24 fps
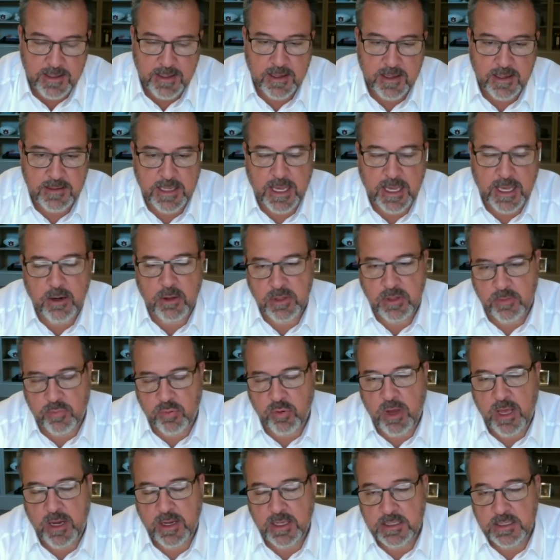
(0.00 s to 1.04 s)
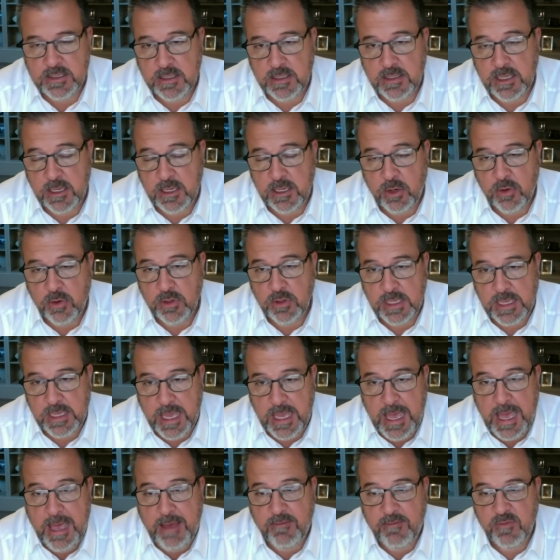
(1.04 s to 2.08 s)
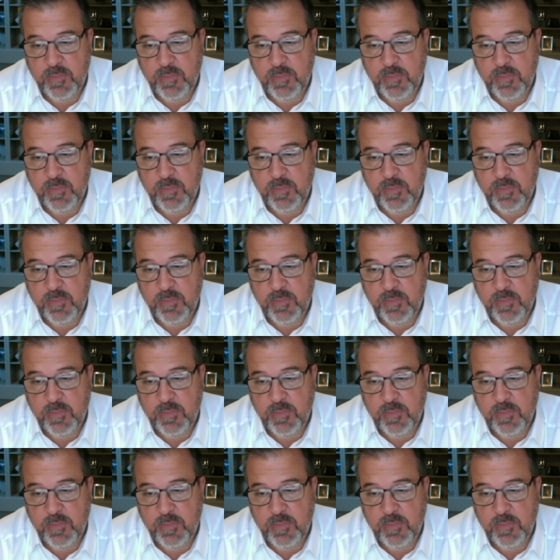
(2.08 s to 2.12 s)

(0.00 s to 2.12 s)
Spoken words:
not only the products that they currently have,